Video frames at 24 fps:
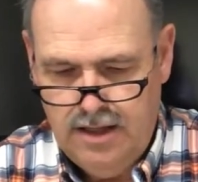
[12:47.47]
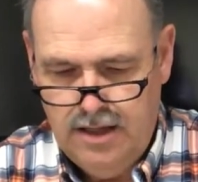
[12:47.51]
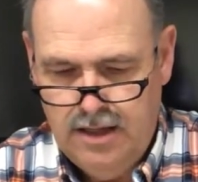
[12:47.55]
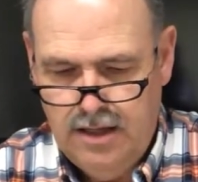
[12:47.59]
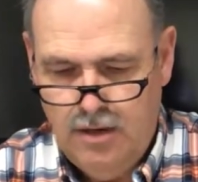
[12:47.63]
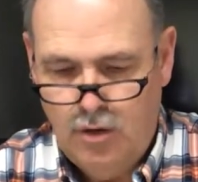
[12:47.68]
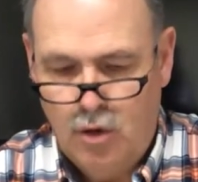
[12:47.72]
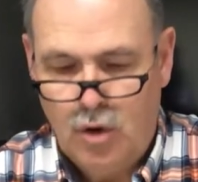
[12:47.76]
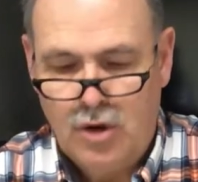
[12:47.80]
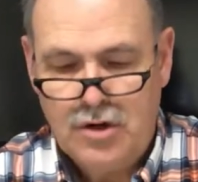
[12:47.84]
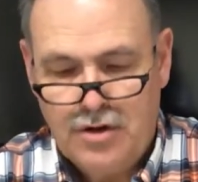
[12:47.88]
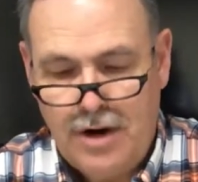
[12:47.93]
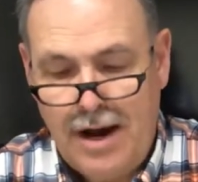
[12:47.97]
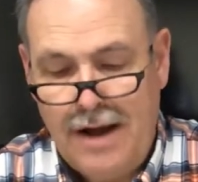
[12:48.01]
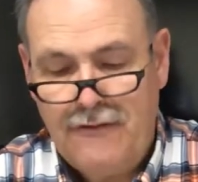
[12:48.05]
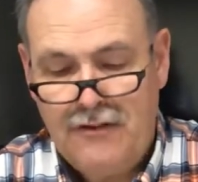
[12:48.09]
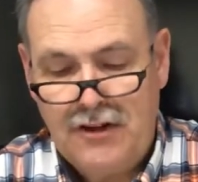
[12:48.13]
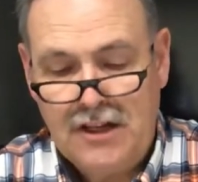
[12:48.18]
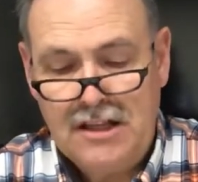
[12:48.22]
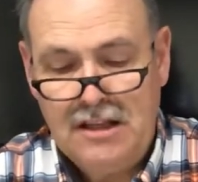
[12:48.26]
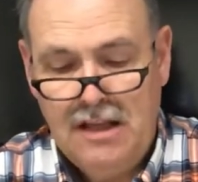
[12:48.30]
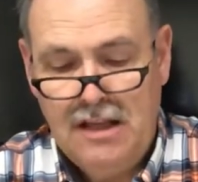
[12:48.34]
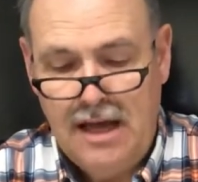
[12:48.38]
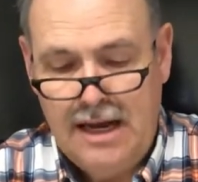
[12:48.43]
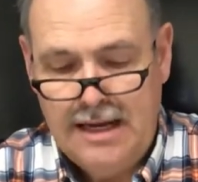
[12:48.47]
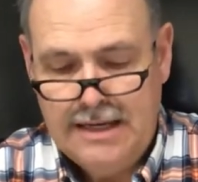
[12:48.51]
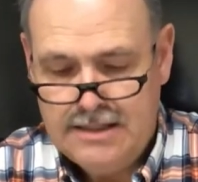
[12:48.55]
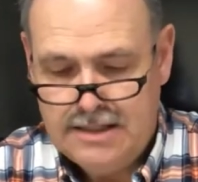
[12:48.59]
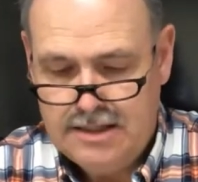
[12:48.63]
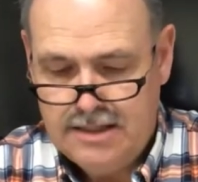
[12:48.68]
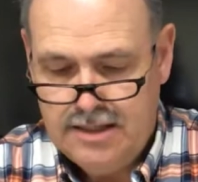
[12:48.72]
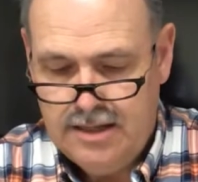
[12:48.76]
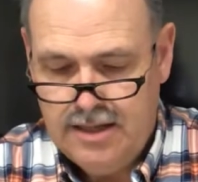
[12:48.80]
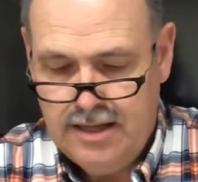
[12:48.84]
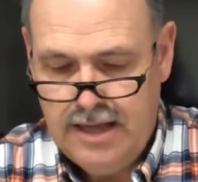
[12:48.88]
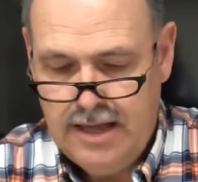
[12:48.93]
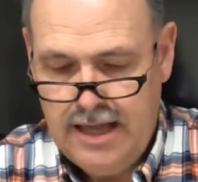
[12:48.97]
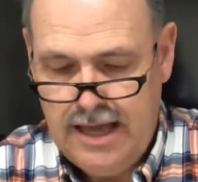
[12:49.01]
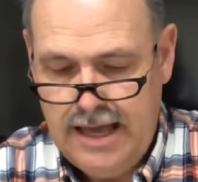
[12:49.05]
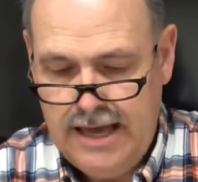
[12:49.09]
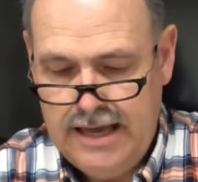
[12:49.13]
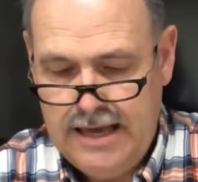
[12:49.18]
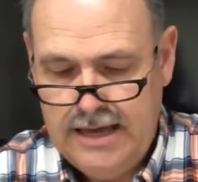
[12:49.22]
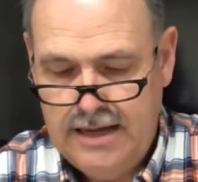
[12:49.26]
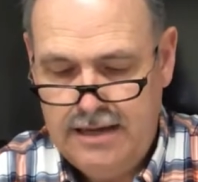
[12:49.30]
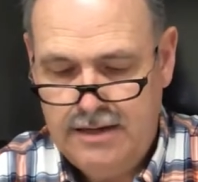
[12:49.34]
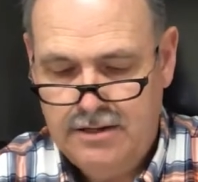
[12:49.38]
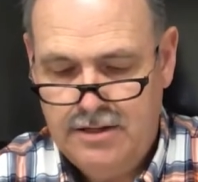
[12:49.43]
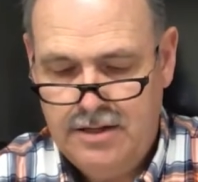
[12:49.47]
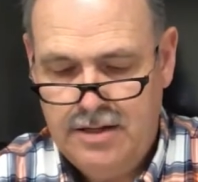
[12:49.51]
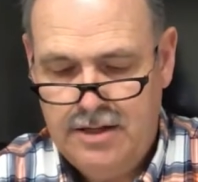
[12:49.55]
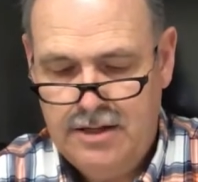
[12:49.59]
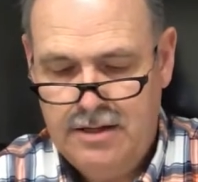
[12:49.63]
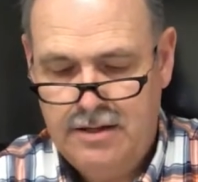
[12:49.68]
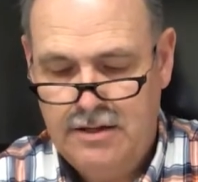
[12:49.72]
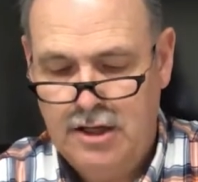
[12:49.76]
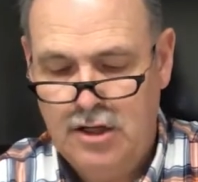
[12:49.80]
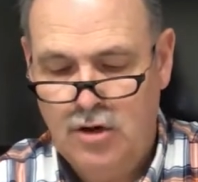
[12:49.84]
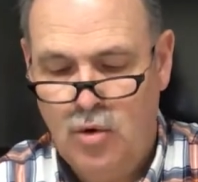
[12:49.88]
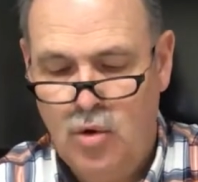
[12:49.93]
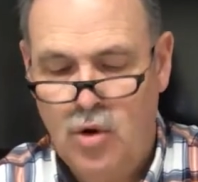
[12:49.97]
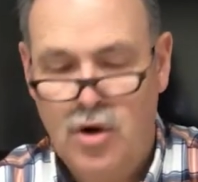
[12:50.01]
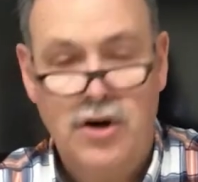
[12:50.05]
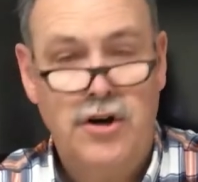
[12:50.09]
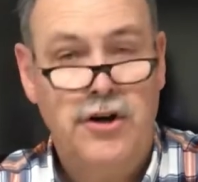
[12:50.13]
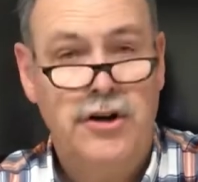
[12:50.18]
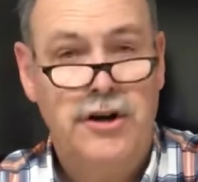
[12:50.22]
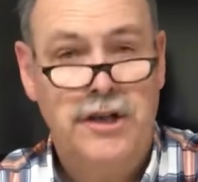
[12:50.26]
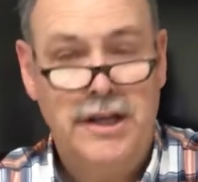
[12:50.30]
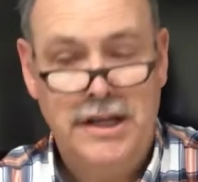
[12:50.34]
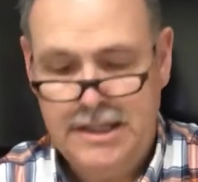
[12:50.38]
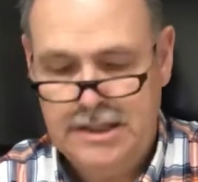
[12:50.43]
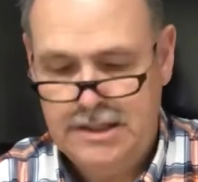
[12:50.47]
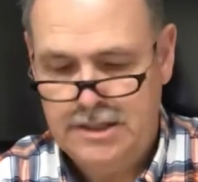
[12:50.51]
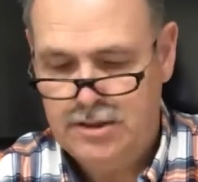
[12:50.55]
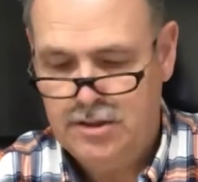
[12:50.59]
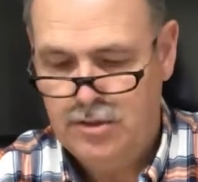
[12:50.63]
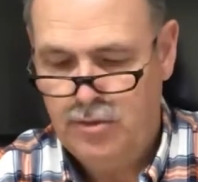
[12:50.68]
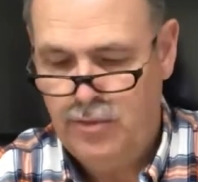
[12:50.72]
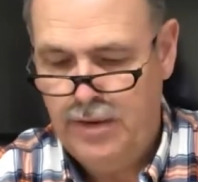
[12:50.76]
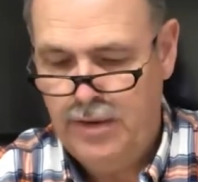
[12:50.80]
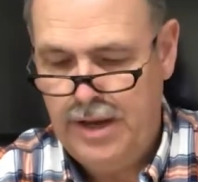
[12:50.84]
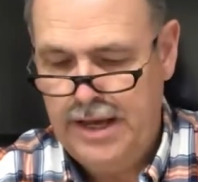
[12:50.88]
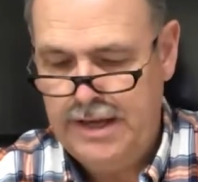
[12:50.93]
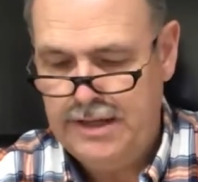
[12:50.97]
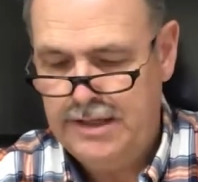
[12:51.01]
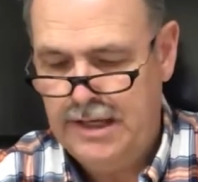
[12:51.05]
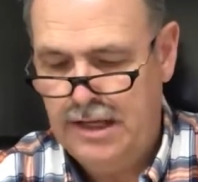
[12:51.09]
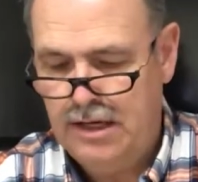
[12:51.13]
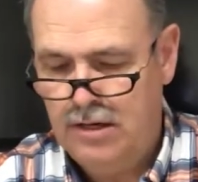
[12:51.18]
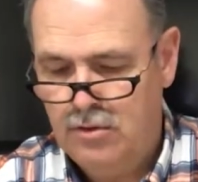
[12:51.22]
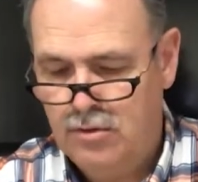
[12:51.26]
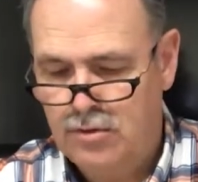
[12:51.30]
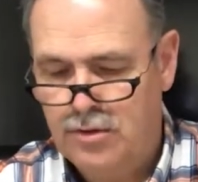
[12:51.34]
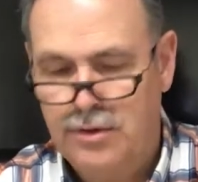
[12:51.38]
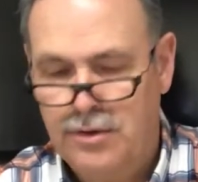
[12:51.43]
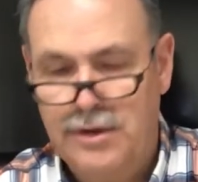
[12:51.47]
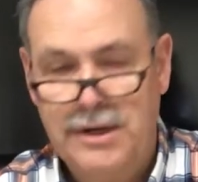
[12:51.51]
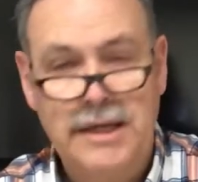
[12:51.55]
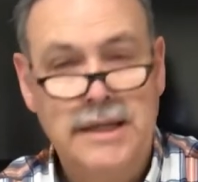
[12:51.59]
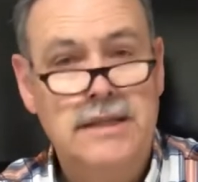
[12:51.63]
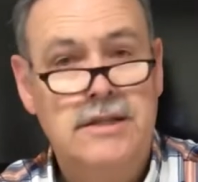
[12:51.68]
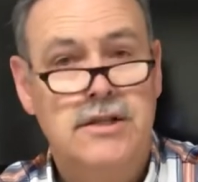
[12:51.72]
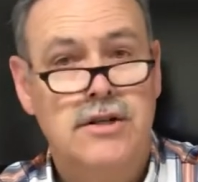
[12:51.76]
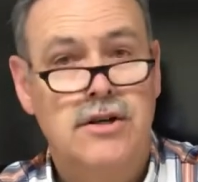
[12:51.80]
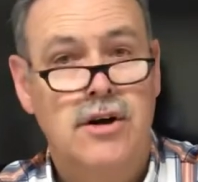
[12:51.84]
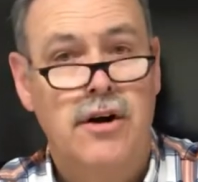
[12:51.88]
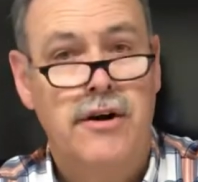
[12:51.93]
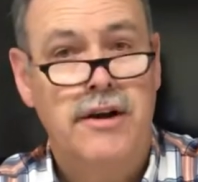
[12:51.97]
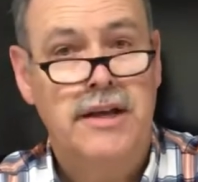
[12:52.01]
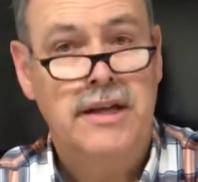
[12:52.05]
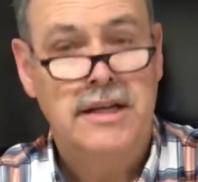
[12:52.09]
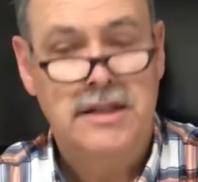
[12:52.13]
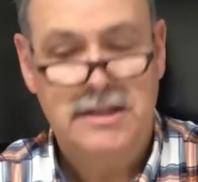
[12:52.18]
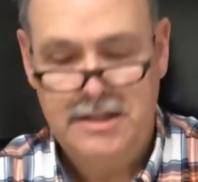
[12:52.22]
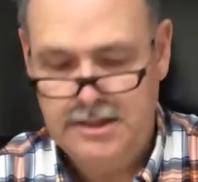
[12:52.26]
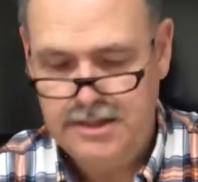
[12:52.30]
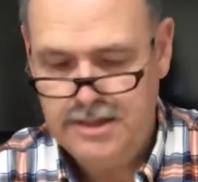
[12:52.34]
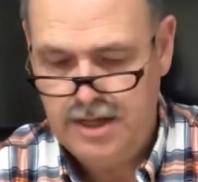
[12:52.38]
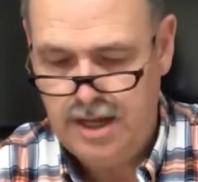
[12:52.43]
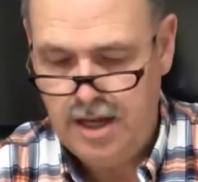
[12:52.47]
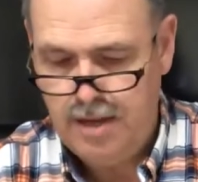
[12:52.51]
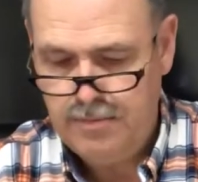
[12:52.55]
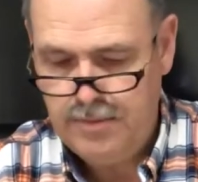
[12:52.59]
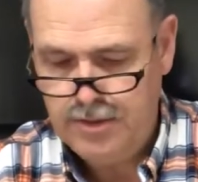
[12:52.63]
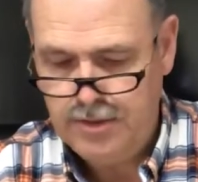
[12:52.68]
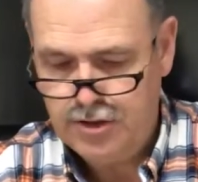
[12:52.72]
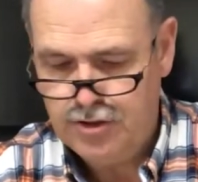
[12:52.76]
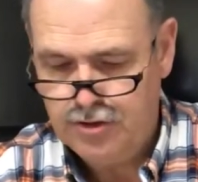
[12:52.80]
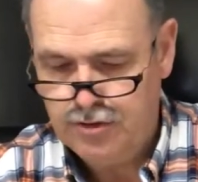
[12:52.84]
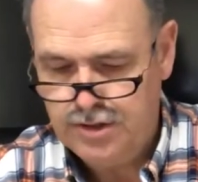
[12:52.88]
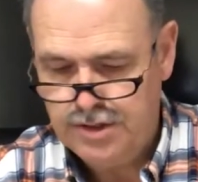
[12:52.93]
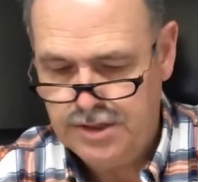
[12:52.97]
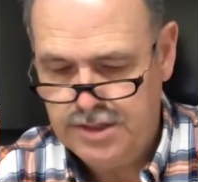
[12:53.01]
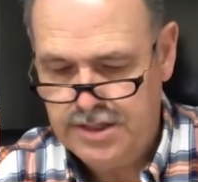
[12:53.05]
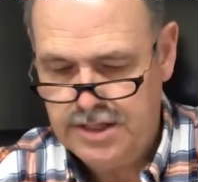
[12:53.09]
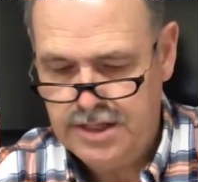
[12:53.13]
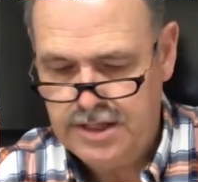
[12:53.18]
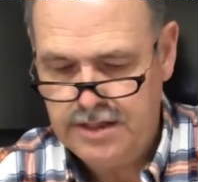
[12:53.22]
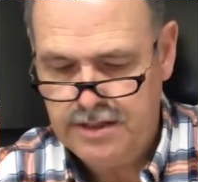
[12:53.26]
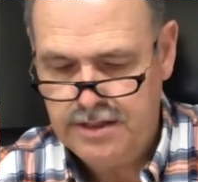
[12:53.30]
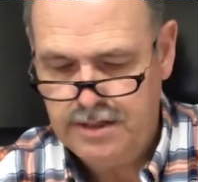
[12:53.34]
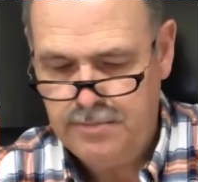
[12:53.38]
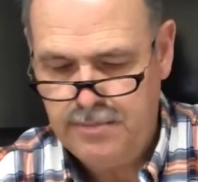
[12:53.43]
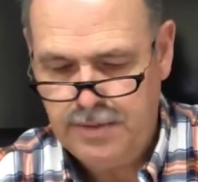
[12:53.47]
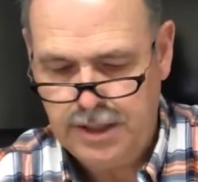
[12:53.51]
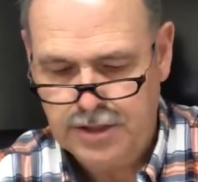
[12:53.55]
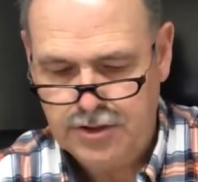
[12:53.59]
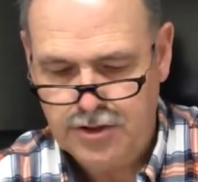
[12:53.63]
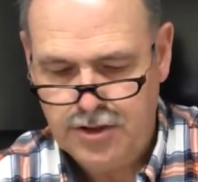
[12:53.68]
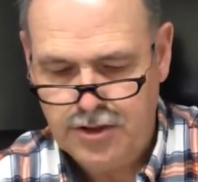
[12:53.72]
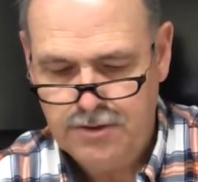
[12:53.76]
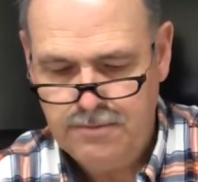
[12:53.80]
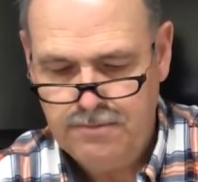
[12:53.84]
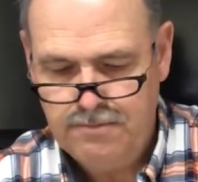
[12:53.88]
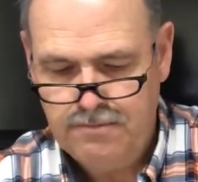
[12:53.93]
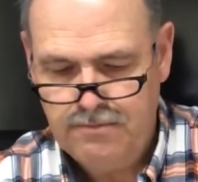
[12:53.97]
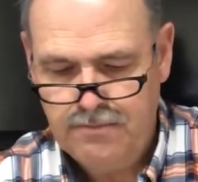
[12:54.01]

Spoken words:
or traffic lights, and the order is red, yellow, green, starting at the top, as you can see in the picture.